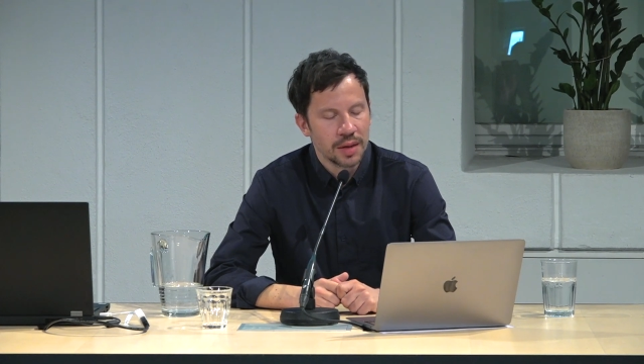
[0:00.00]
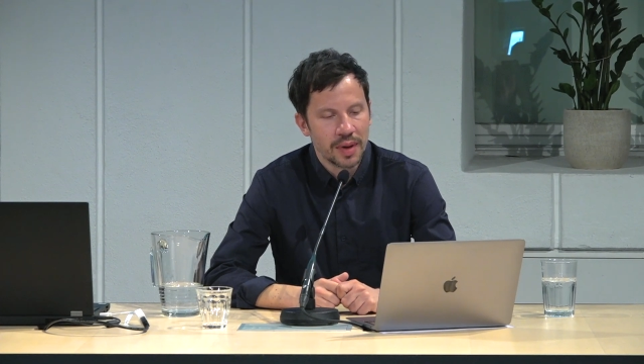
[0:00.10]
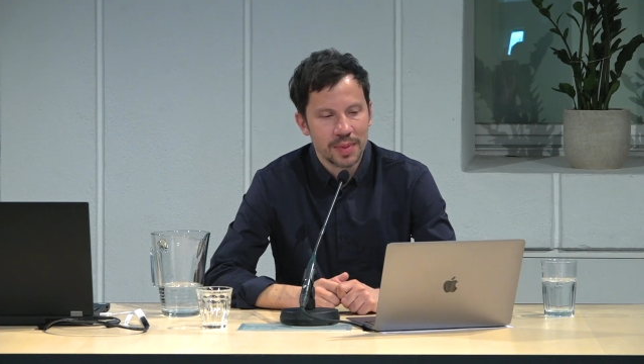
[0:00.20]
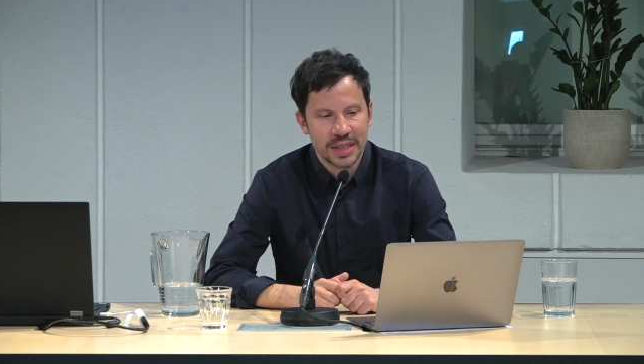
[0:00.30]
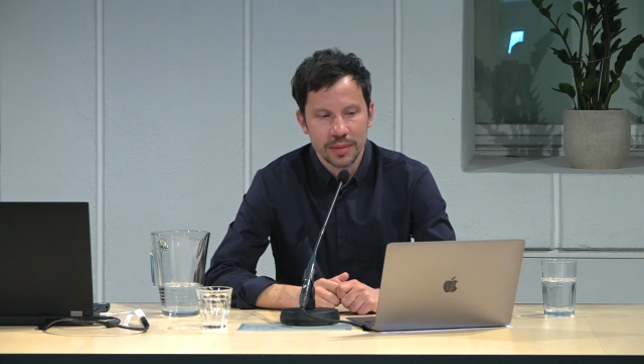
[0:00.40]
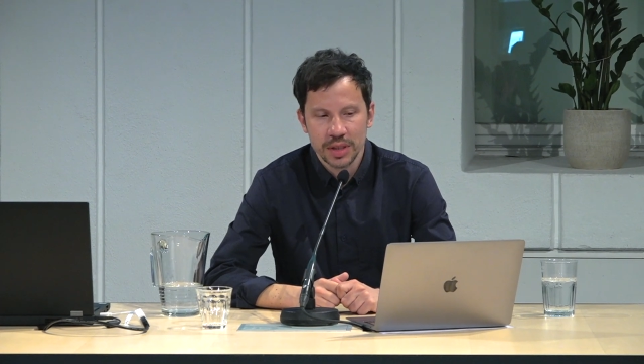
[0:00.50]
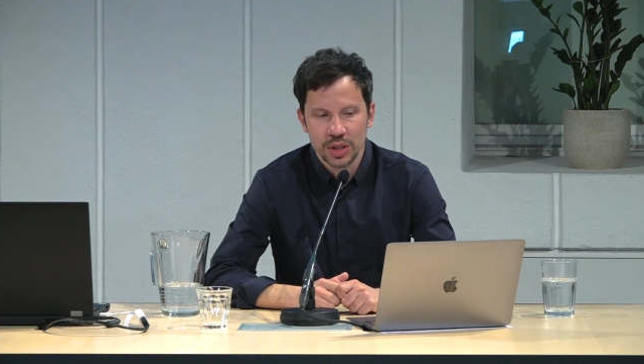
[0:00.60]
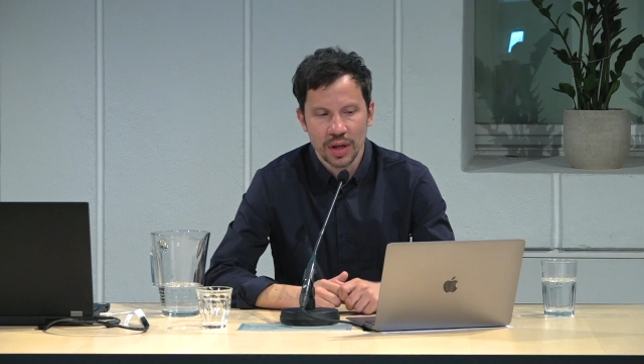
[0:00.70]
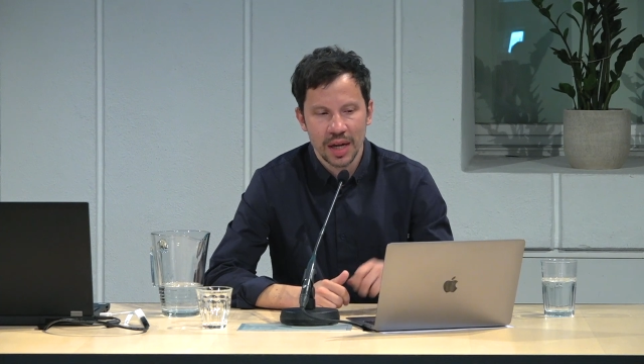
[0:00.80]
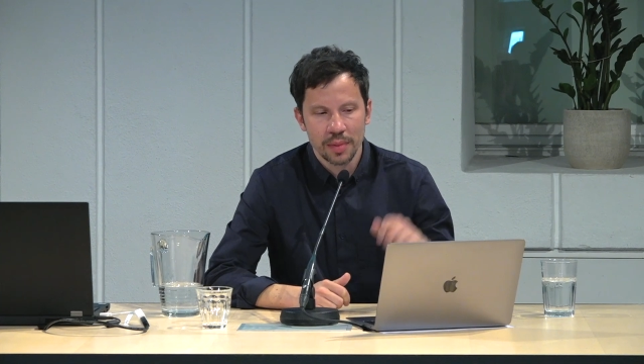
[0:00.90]
may be tempting
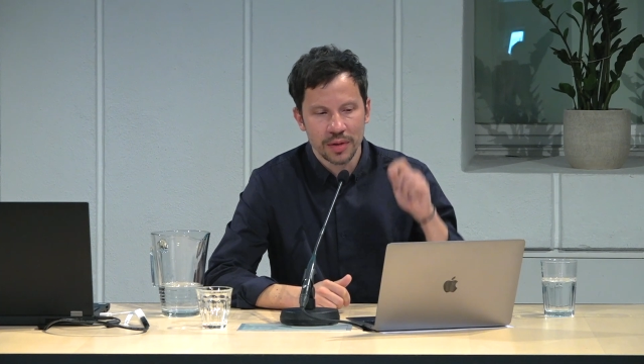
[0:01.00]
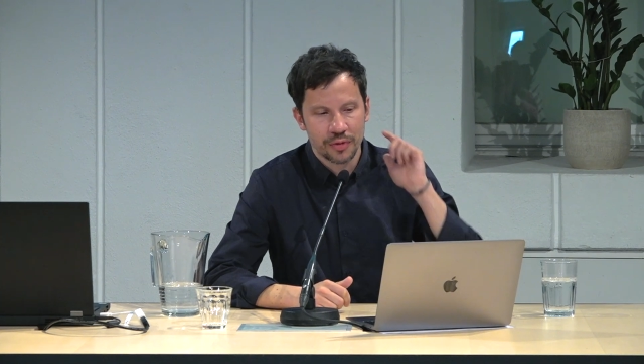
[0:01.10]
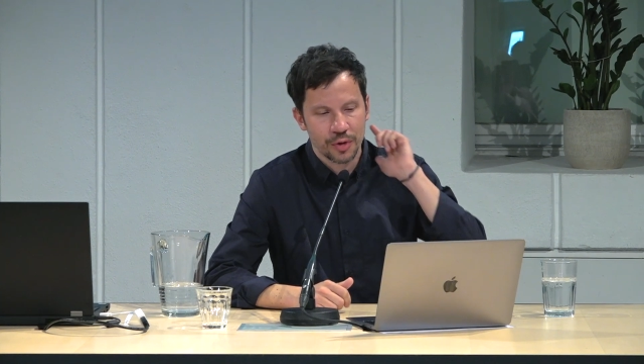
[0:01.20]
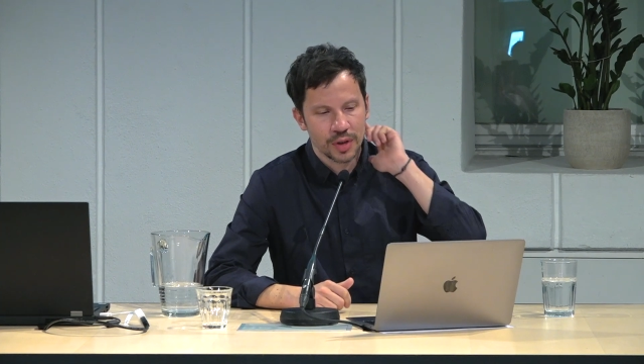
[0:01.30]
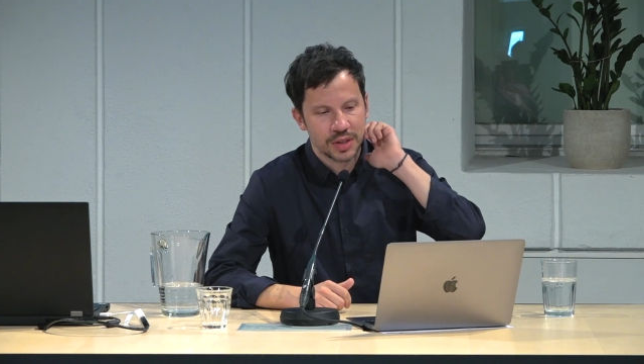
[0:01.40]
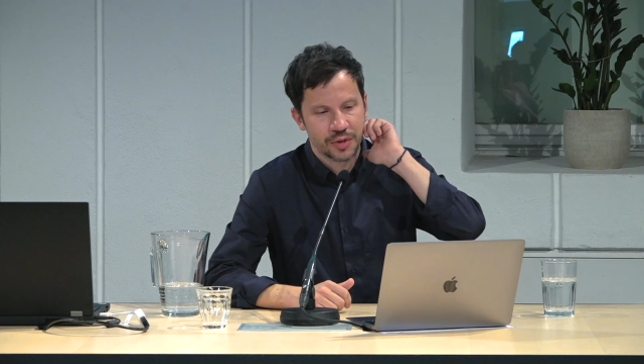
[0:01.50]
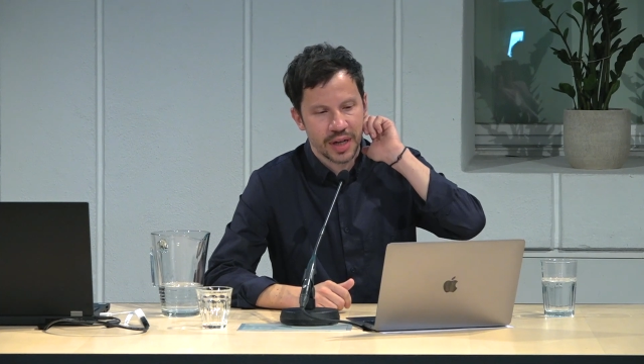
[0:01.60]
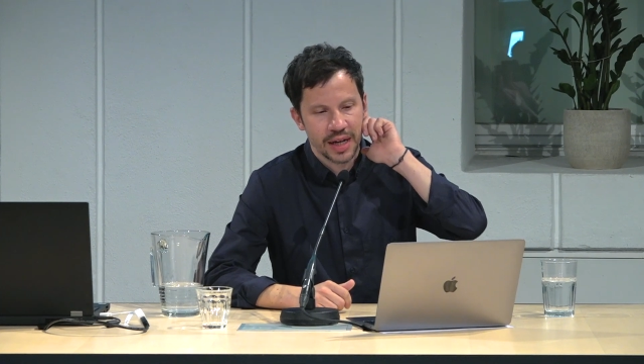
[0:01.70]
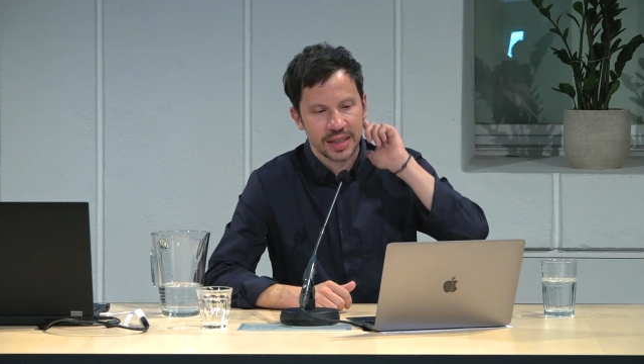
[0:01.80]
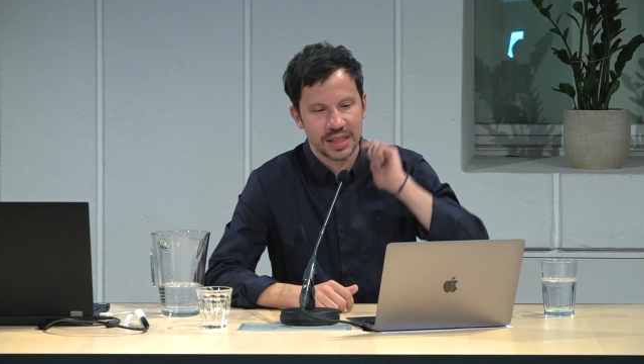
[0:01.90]
to label Freud's
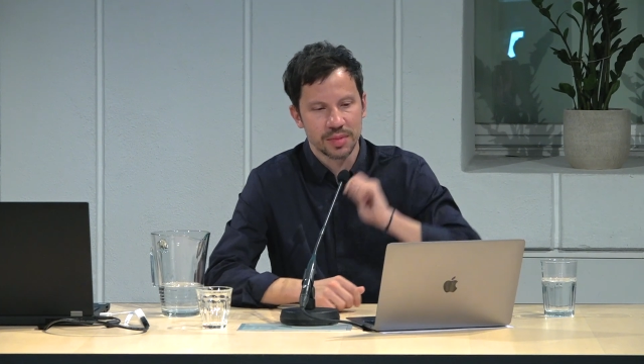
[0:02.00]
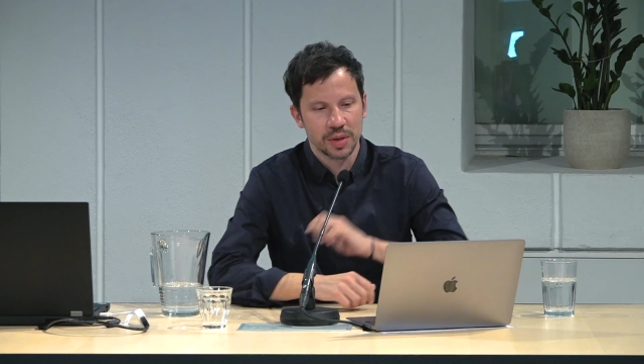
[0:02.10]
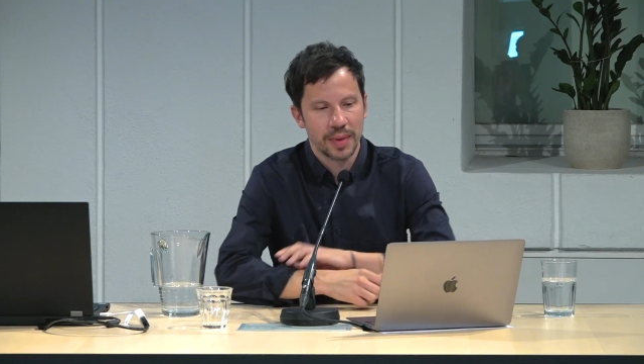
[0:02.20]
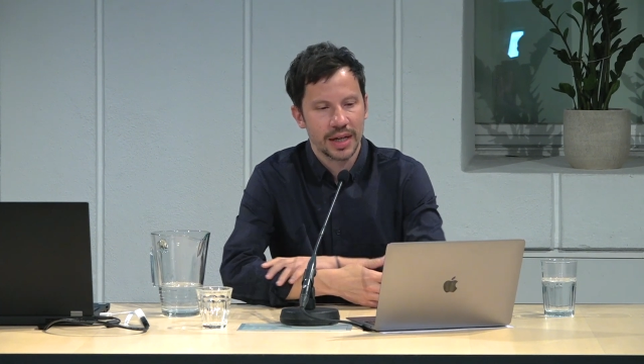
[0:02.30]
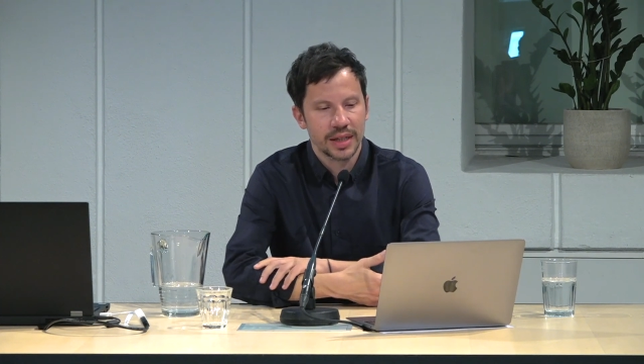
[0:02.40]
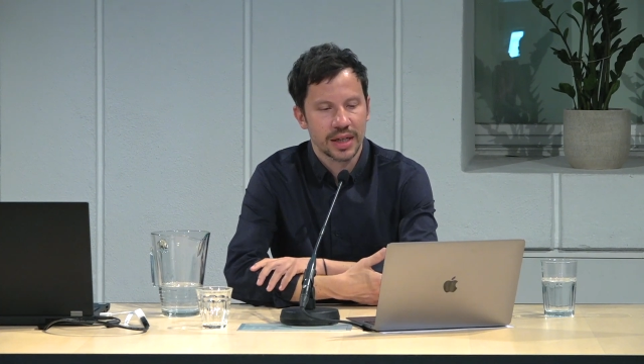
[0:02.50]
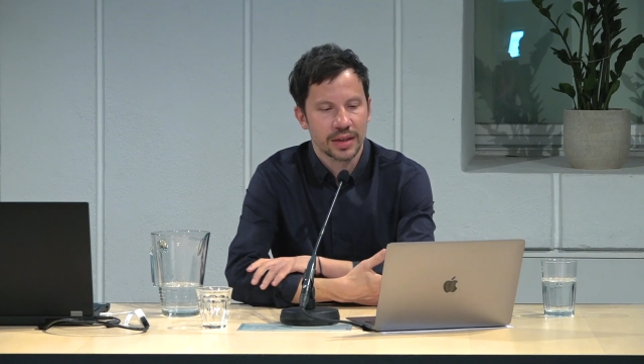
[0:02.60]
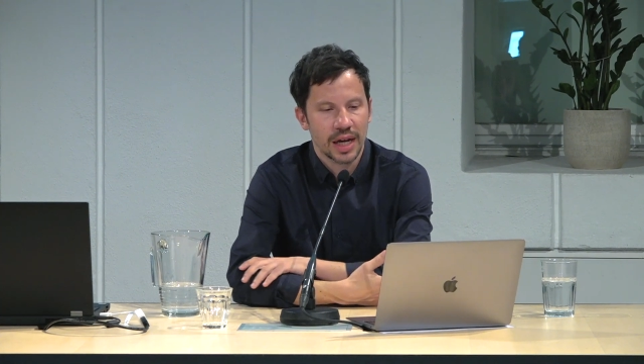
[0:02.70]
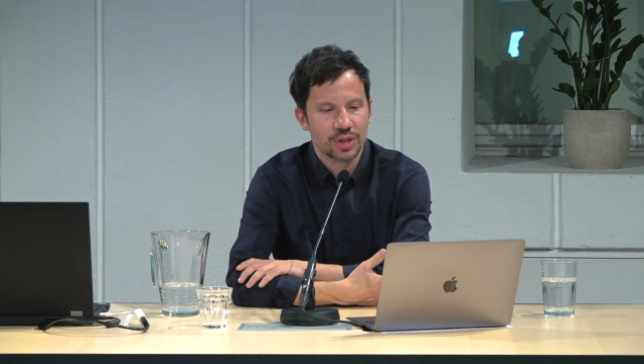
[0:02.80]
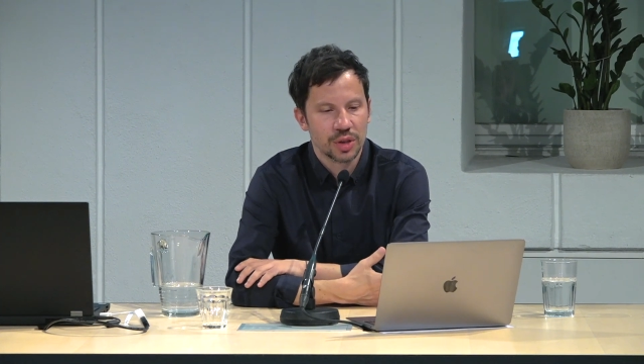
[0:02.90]
forgetting symptomatic and
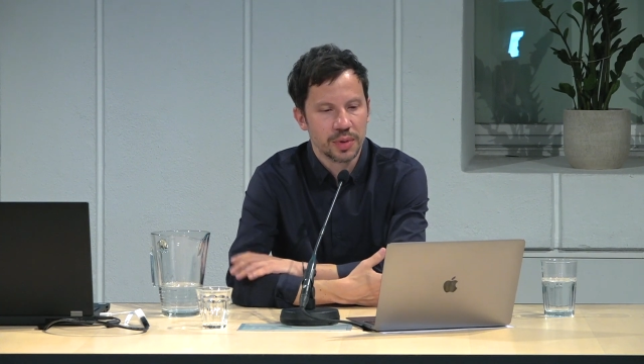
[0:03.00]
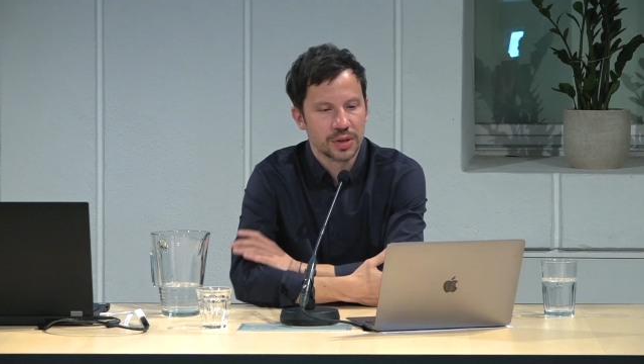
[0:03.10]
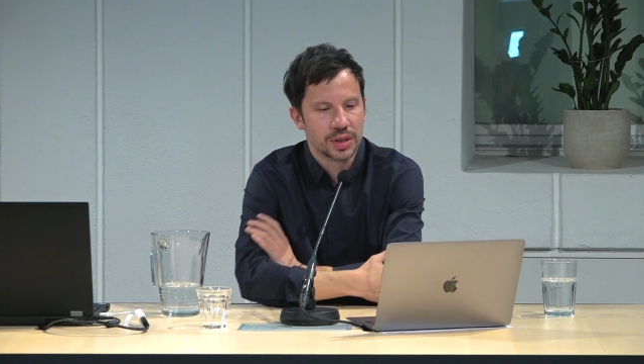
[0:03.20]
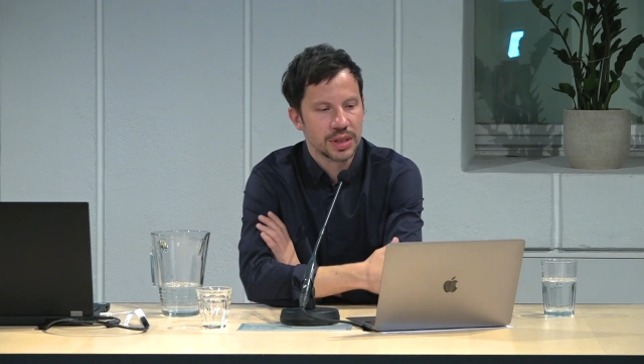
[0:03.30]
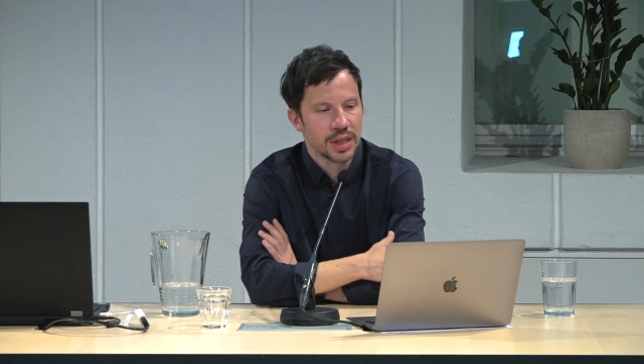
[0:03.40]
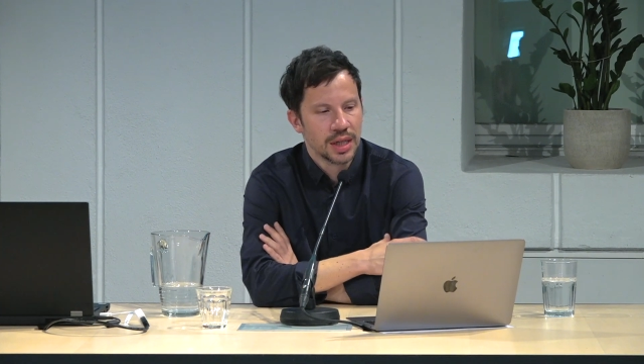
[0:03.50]
attribute